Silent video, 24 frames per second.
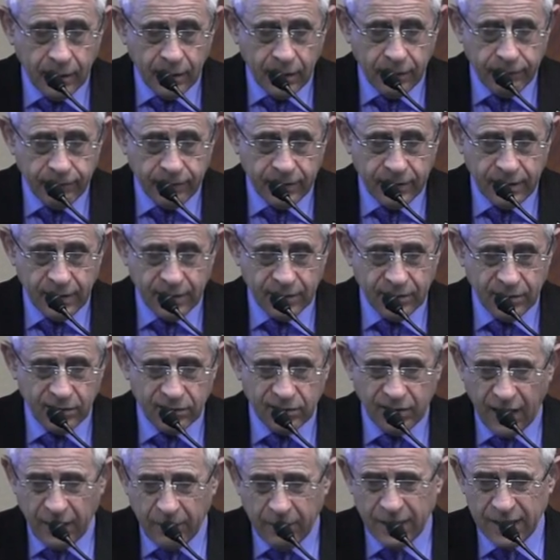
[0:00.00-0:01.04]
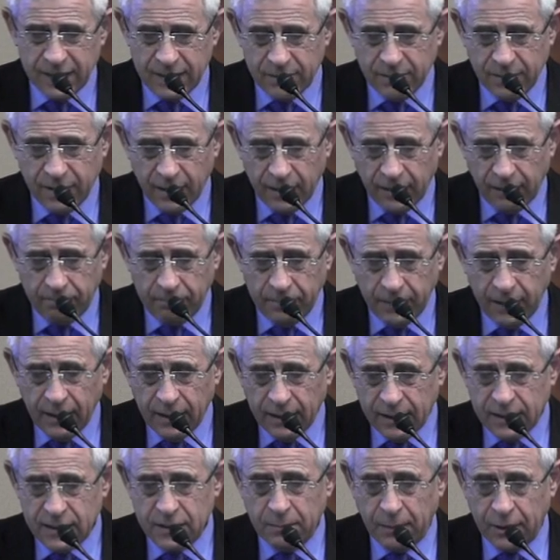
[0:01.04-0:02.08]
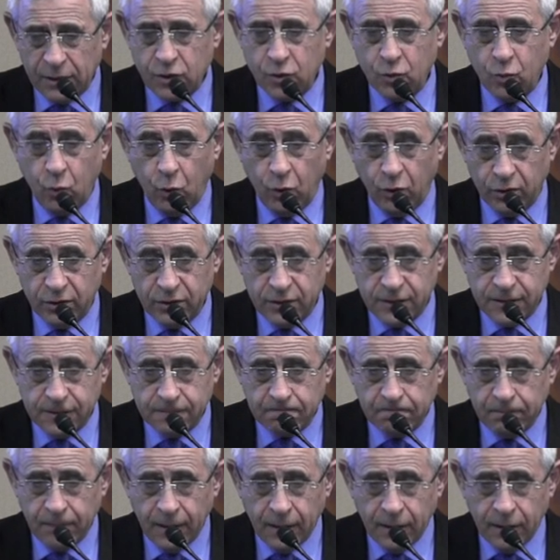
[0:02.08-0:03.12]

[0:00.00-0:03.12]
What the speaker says: even the tribalism there is much worse